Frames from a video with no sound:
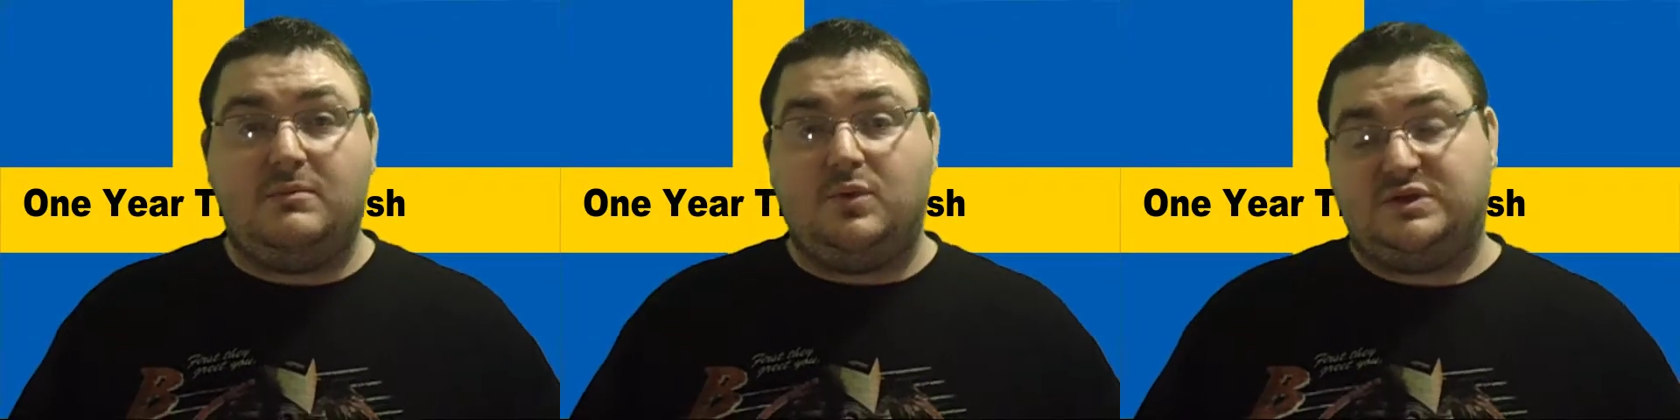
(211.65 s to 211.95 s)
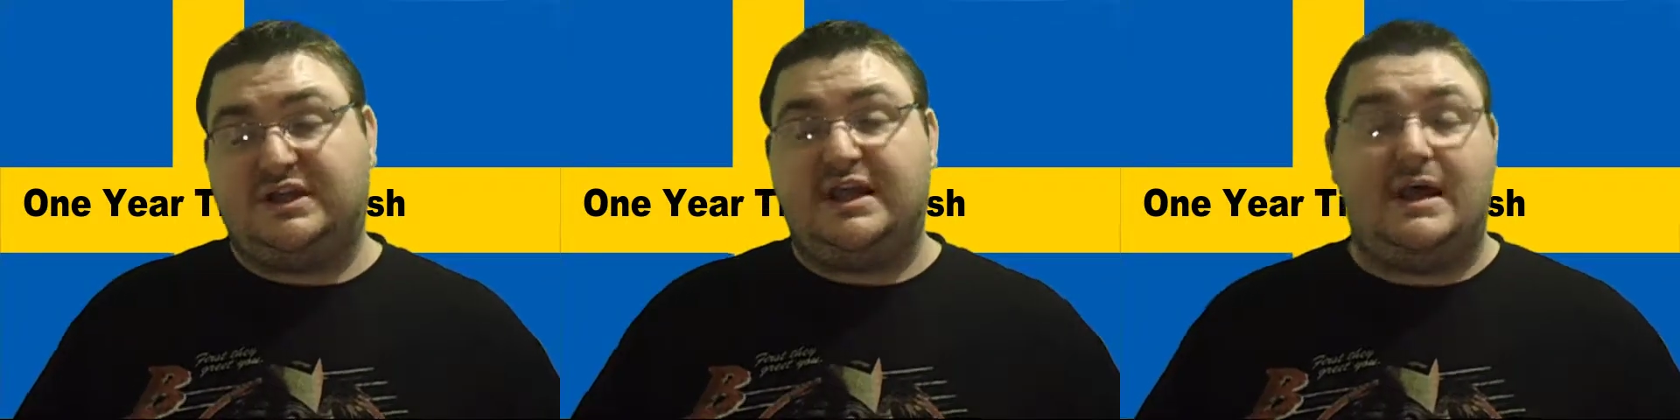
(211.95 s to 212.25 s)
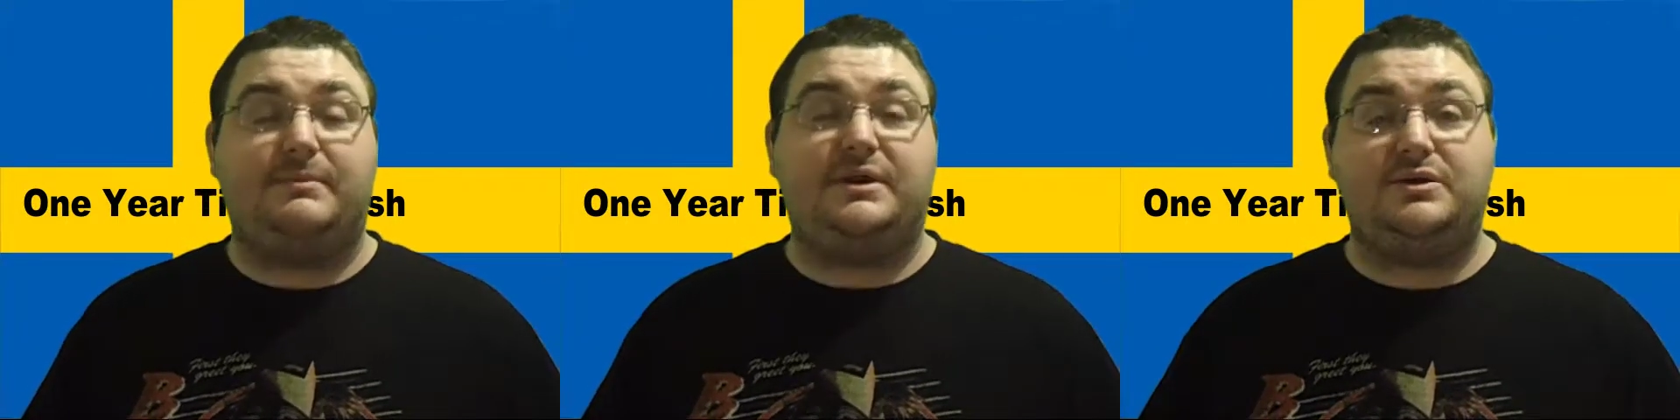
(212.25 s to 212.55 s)
Måste
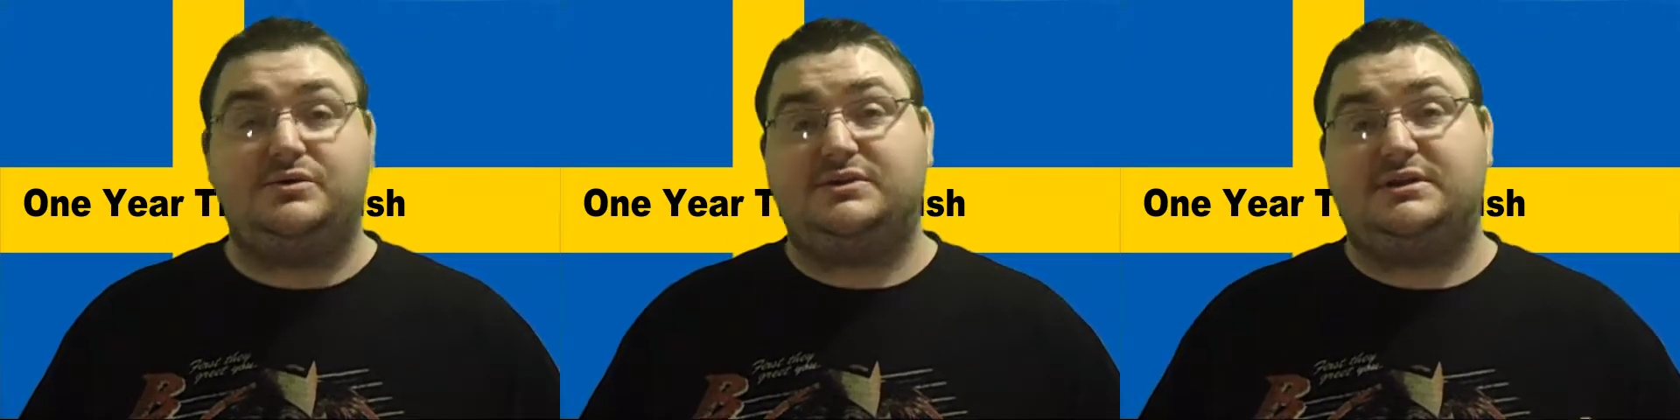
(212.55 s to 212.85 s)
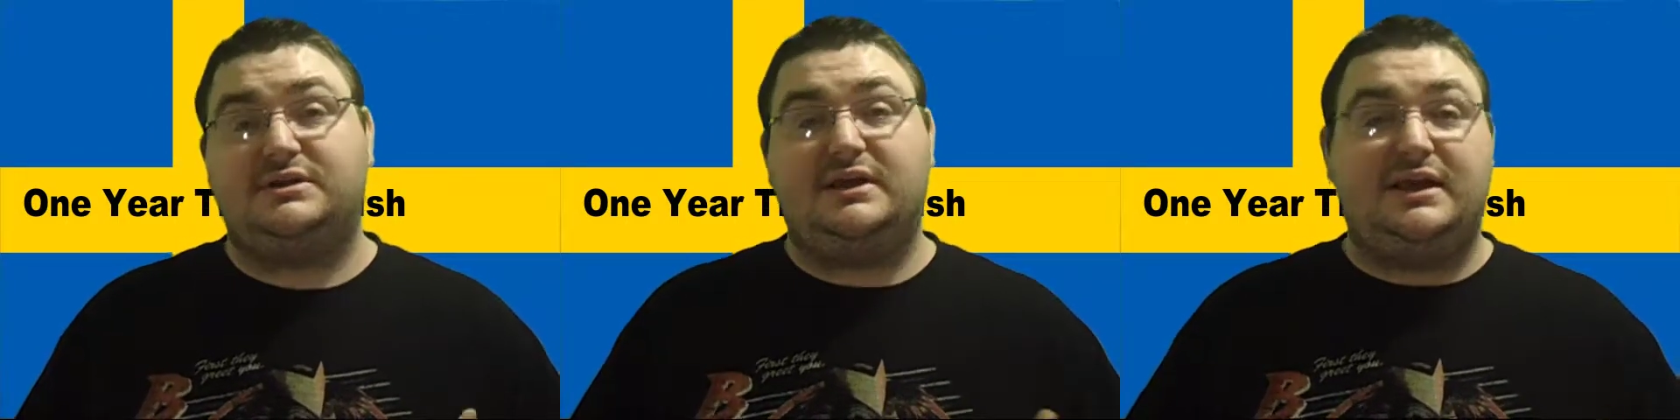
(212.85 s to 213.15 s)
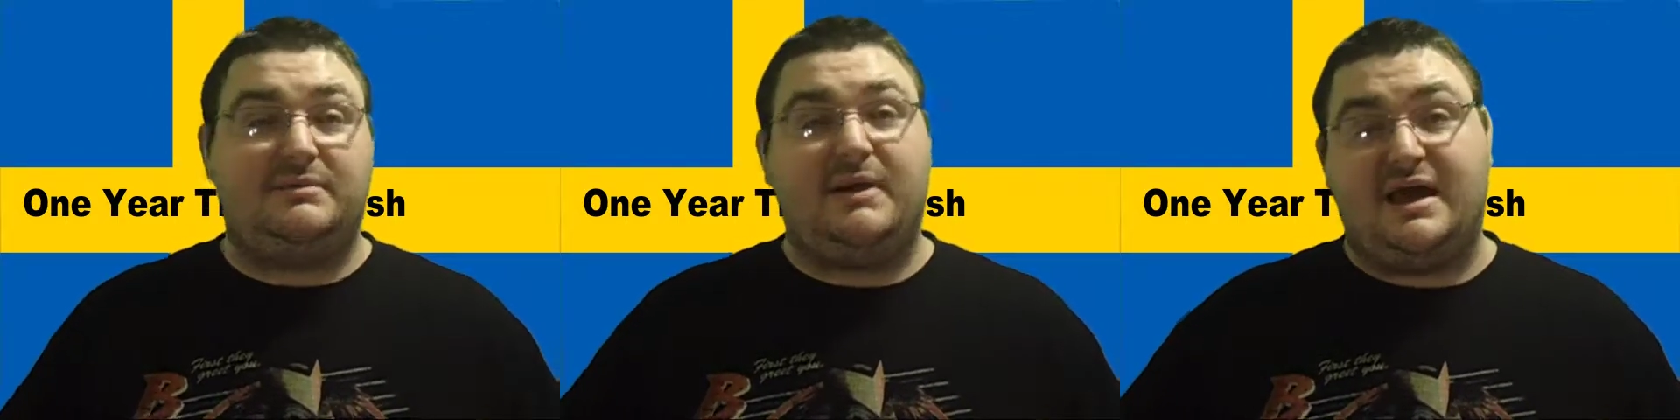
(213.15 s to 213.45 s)
cannot be used
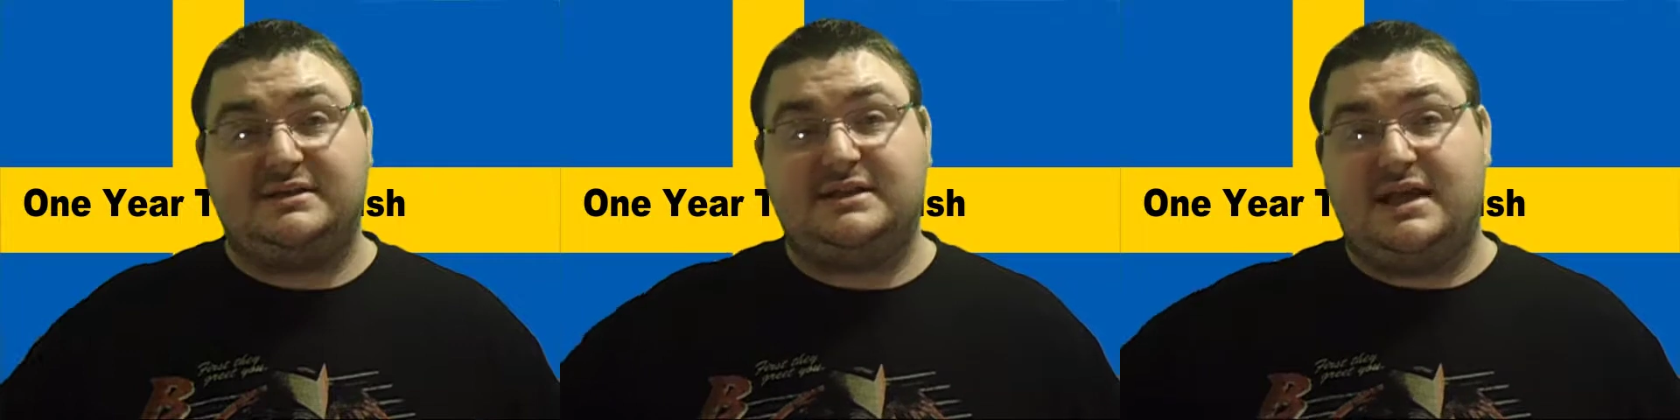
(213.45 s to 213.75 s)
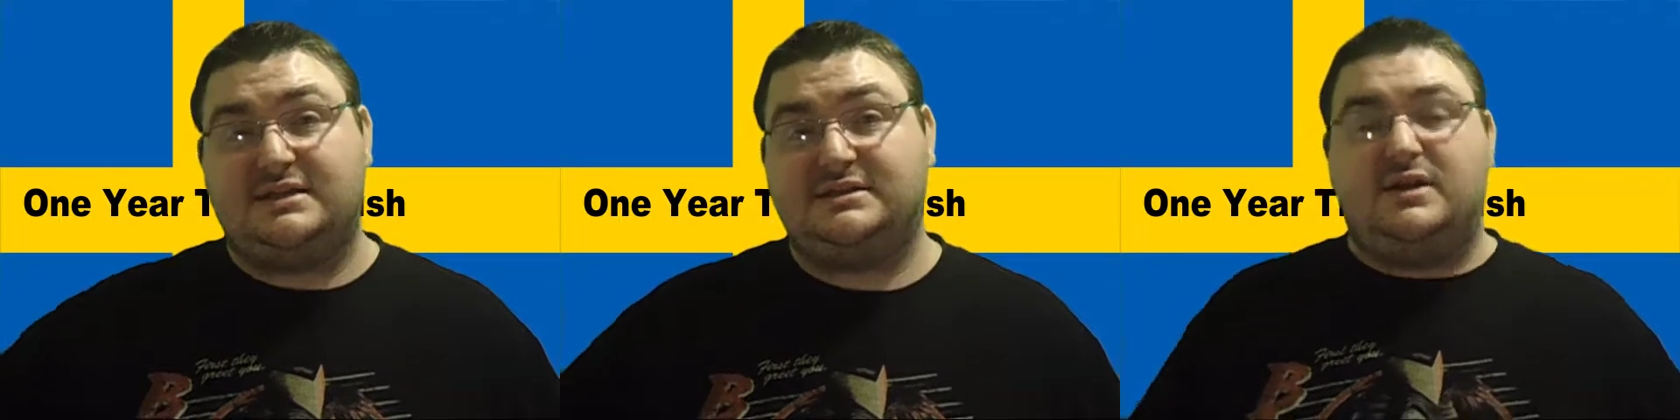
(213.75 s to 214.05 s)
in past tense.